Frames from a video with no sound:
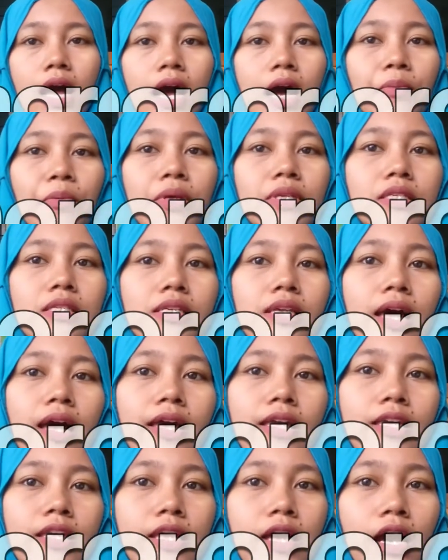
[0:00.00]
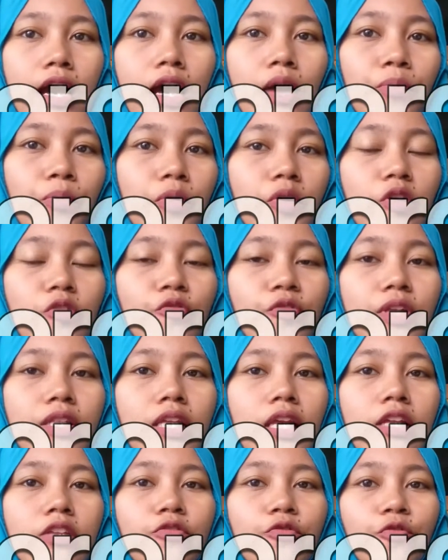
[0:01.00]
Aphasia here provide
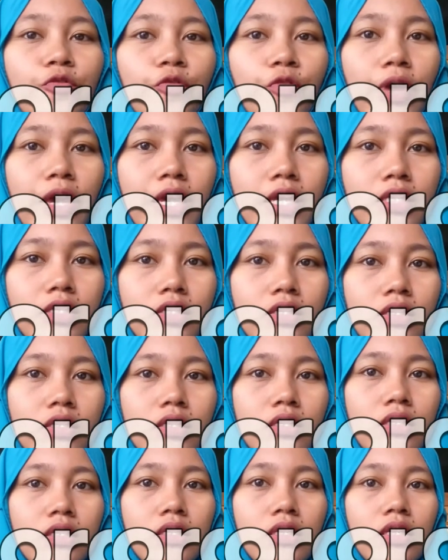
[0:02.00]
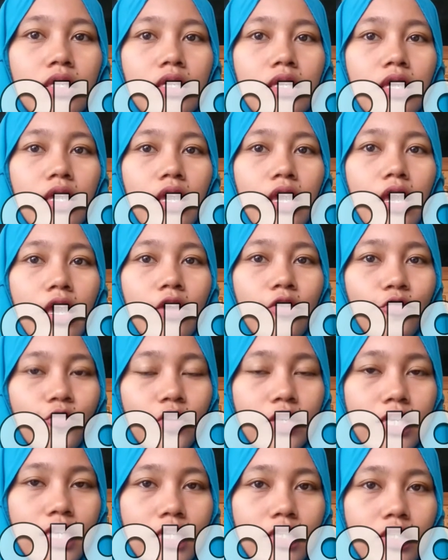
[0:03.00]
faint
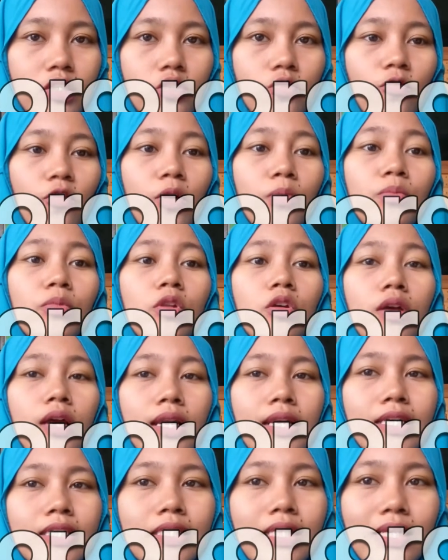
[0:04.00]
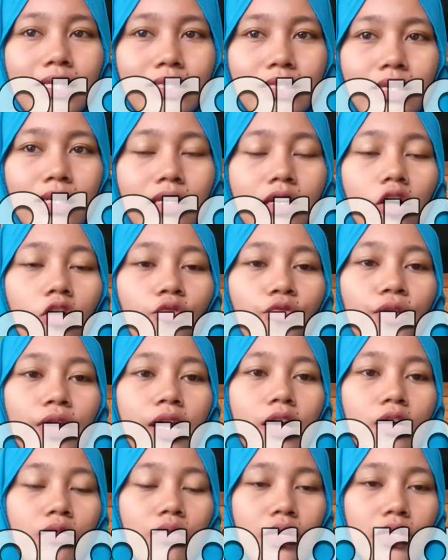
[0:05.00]
evidence from localization of
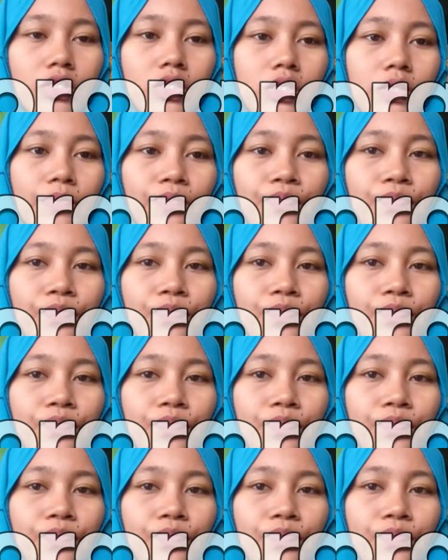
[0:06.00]
language.